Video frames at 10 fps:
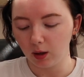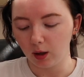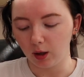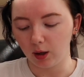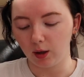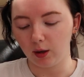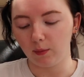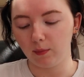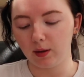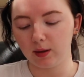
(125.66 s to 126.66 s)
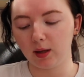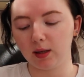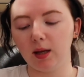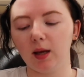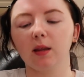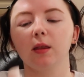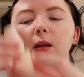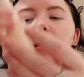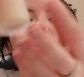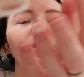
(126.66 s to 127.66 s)
And then yeah,
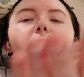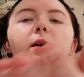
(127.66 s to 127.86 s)
the